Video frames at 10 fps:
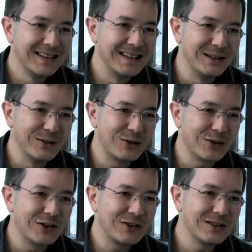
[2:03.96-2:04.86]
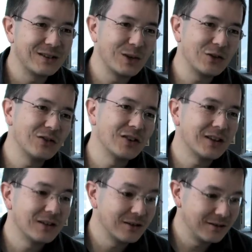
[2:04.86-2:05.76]
illustration as much as I
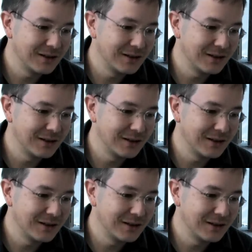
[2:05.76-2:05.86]
do,